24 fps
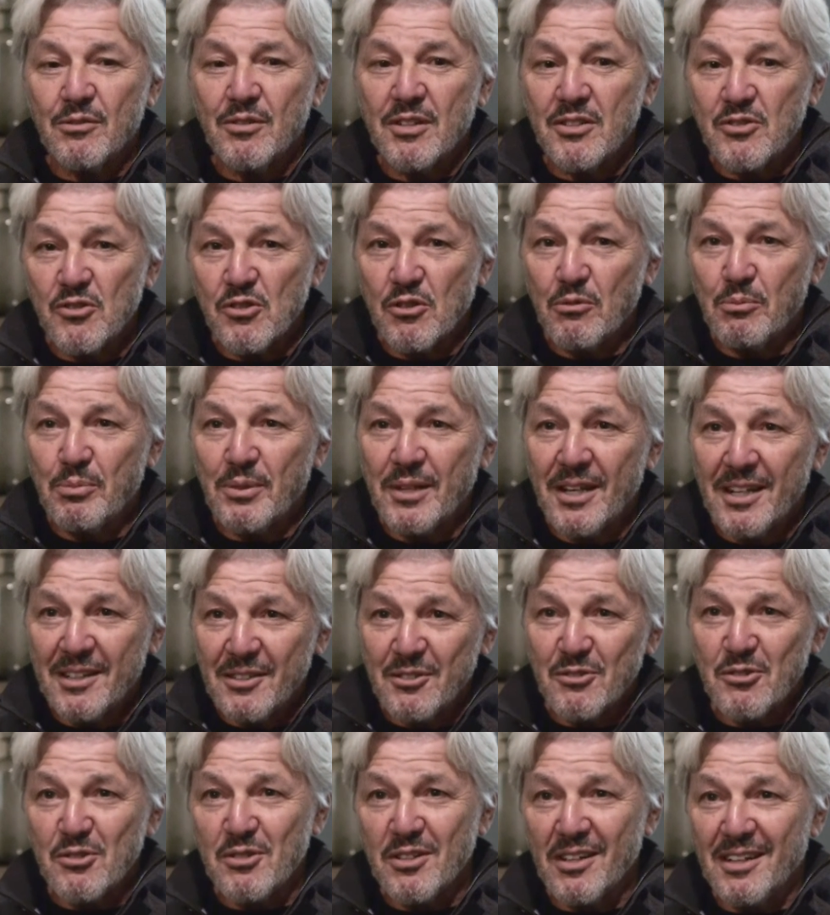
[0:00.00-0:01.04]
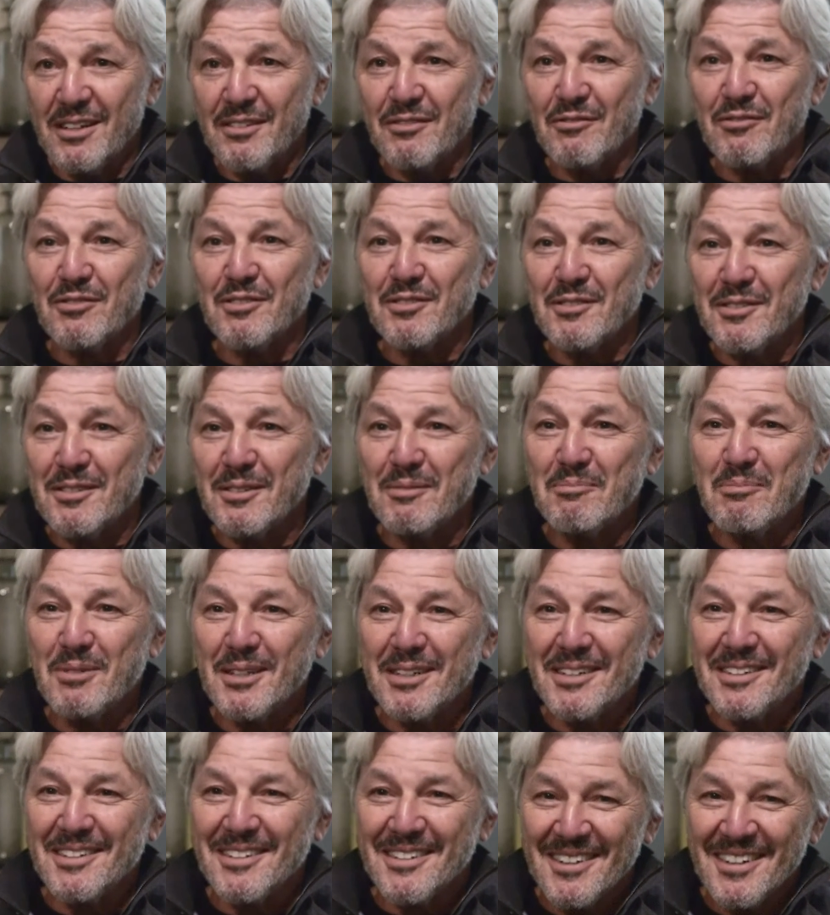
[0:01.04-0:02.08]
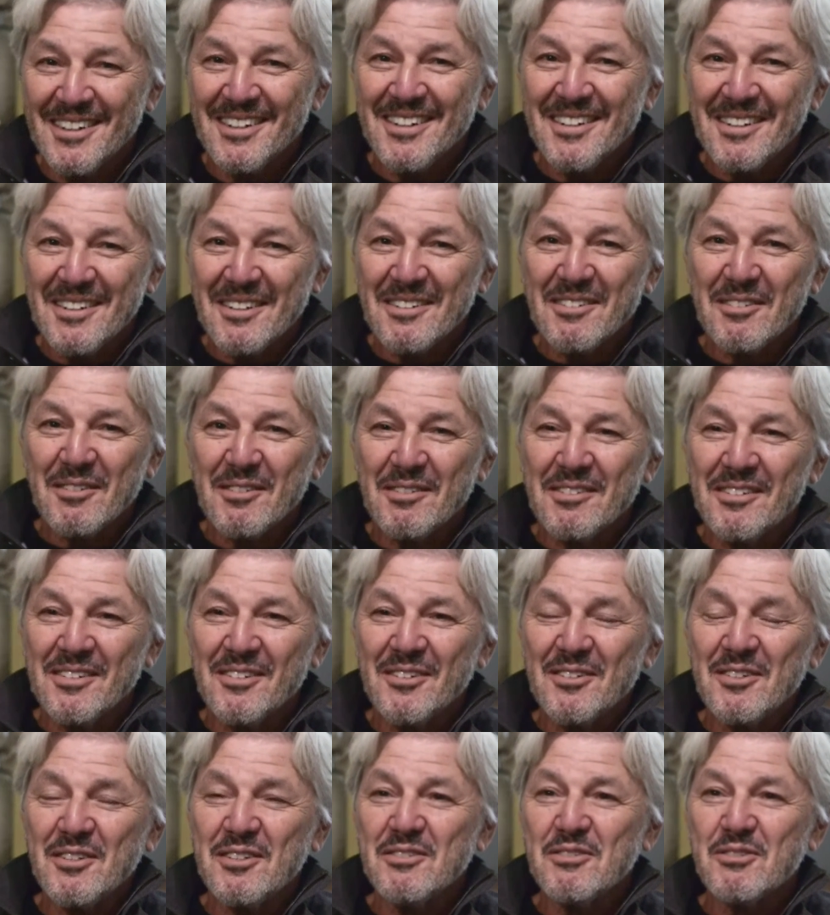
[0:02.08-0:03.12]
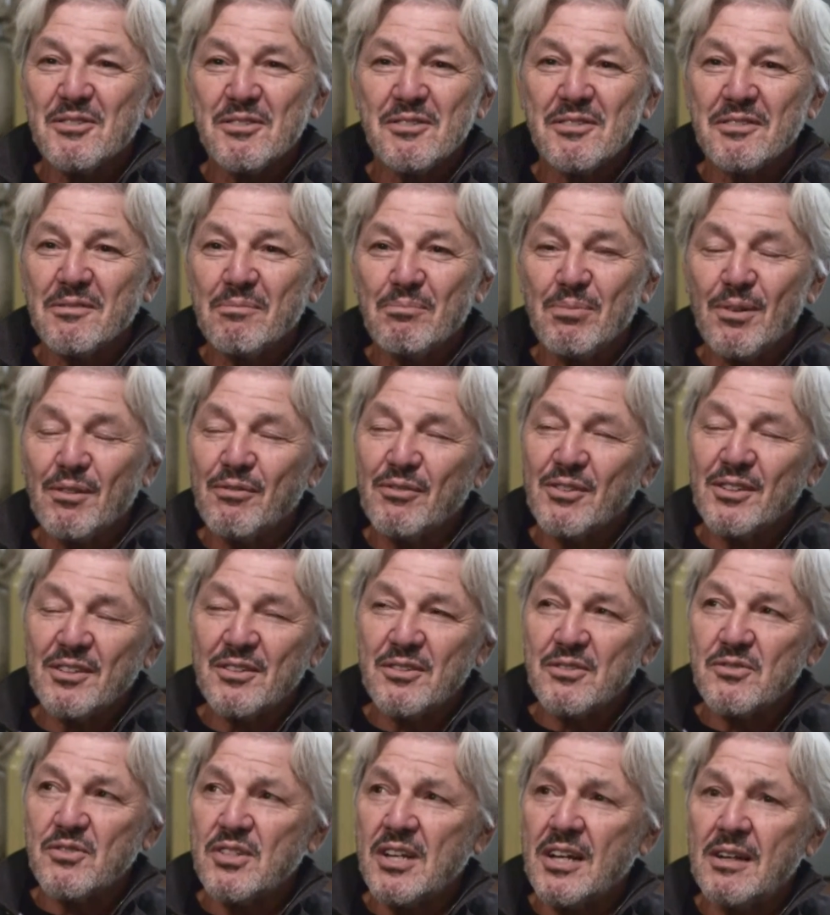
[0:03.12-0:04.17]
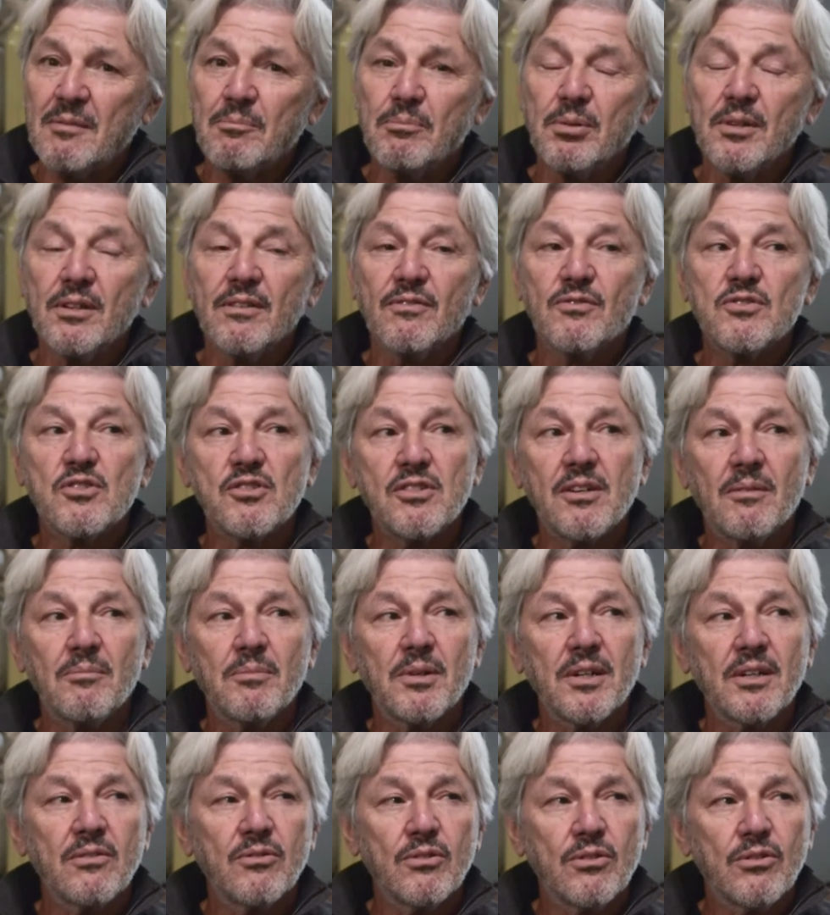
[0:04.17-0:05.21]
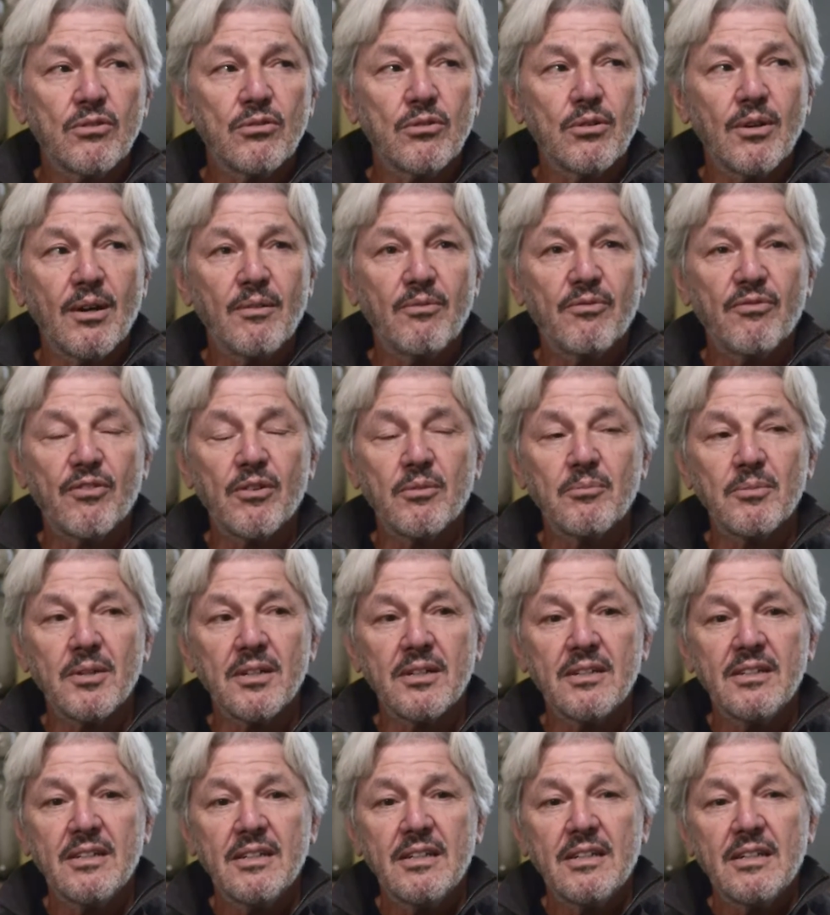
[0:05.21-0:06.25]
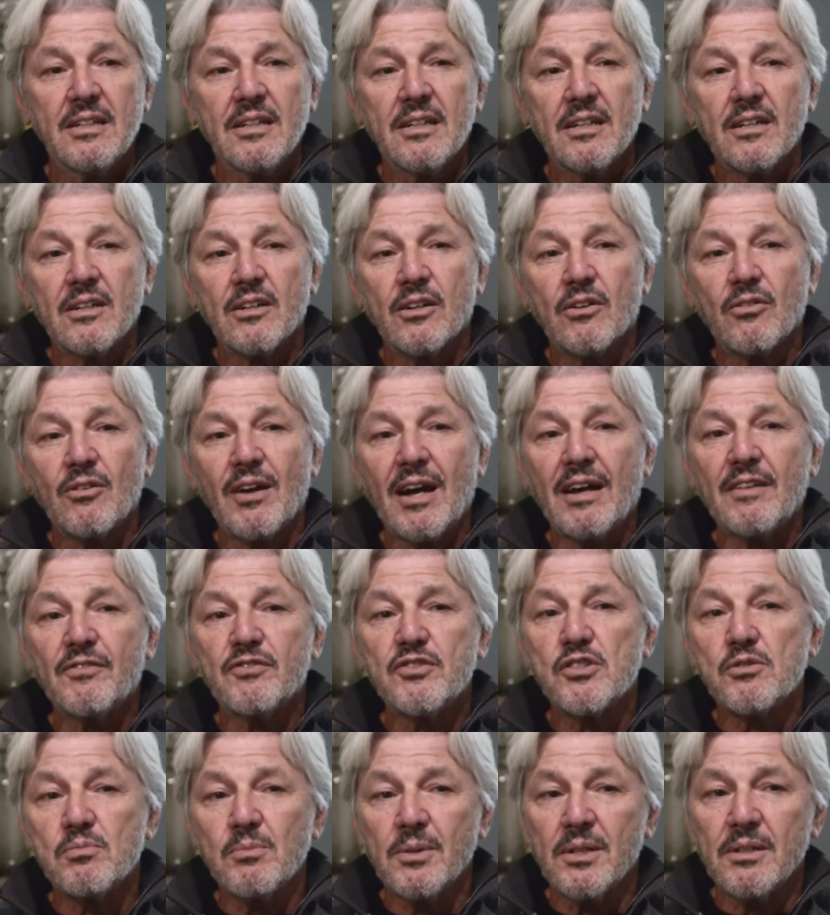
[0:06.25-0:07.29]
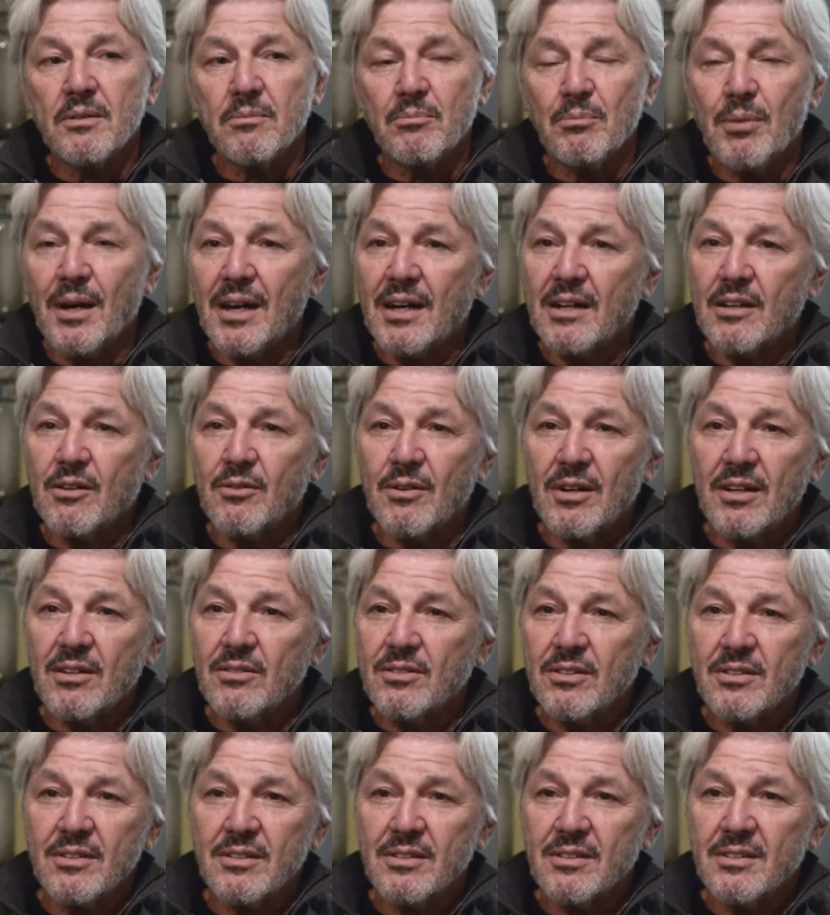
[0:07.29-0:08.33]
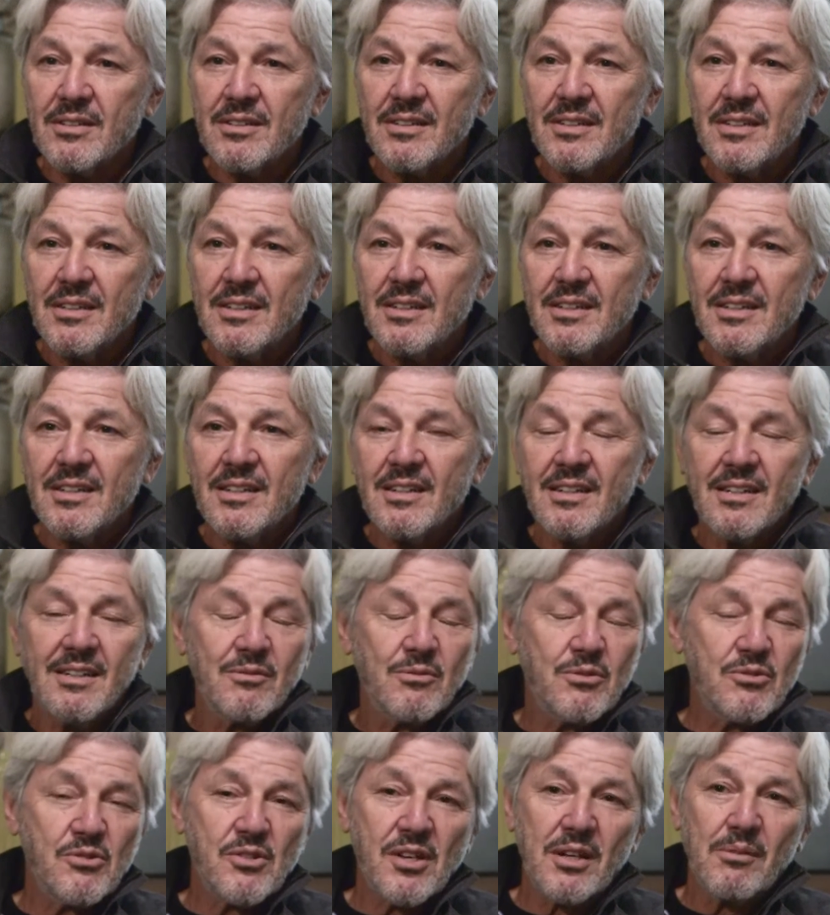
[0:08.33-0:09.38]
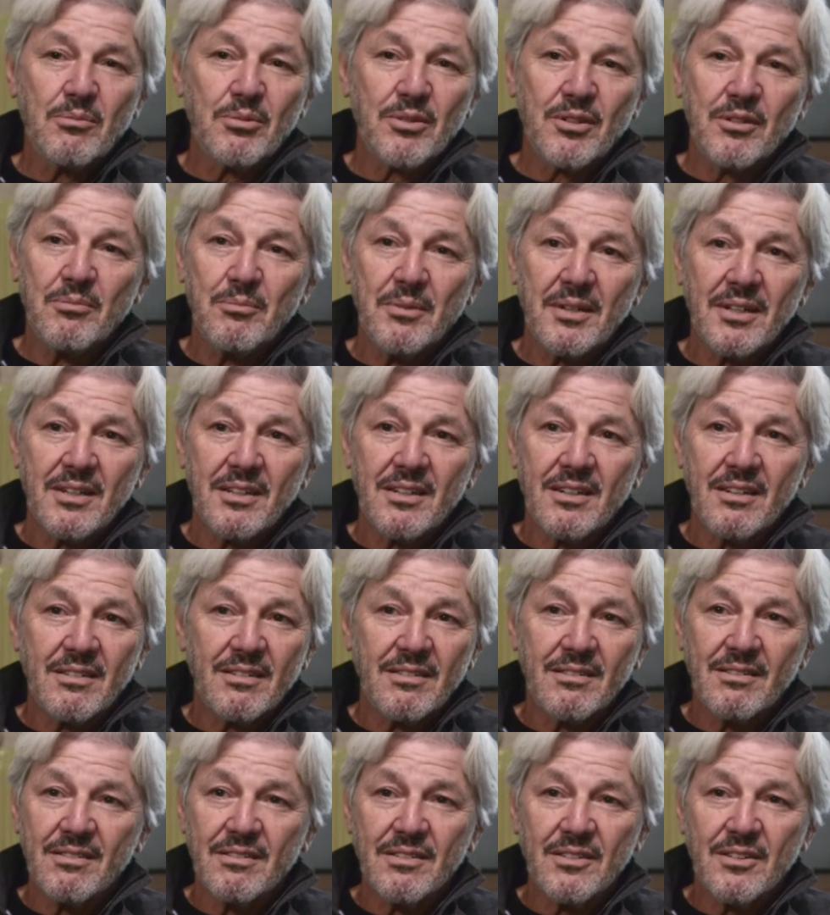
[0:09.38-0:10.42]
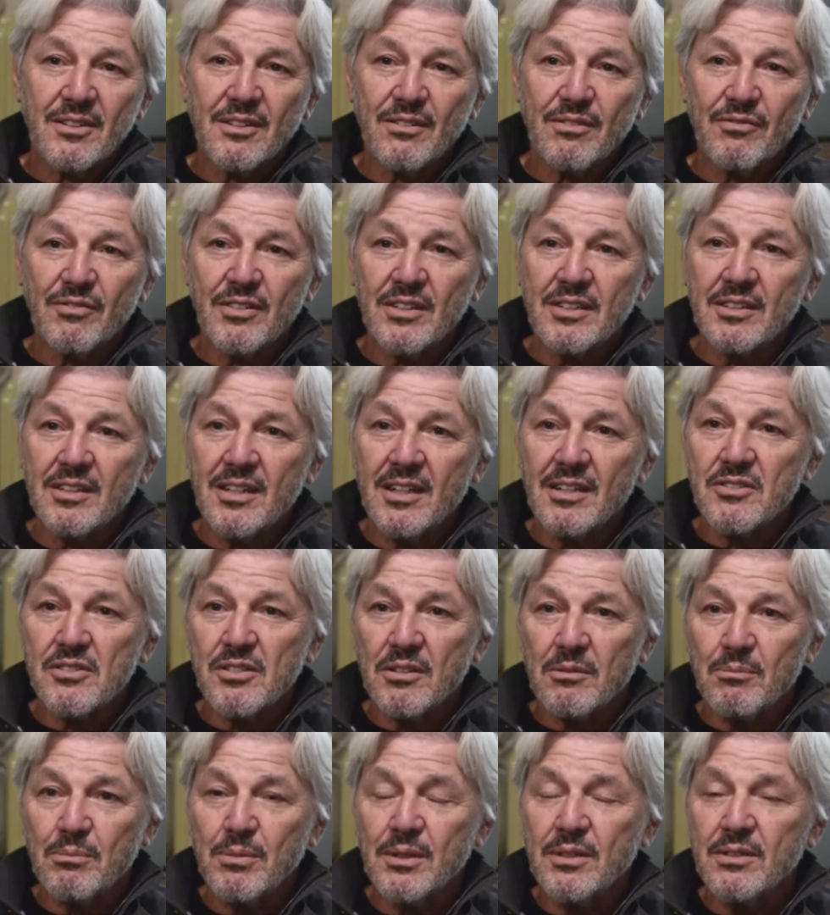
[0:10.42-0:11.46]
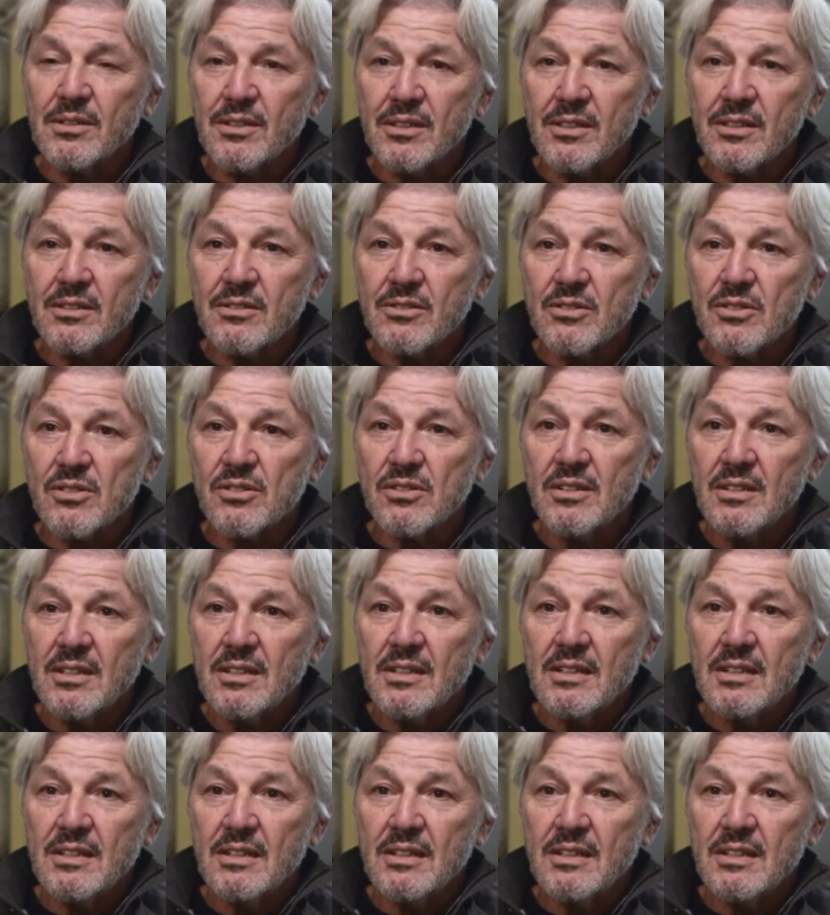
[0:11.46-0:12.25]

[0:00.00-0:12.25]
Renzo Piano's life. I mean, he's a perfect example of somebody who grew up from a craftsman background and was able to make, fantastic buildings.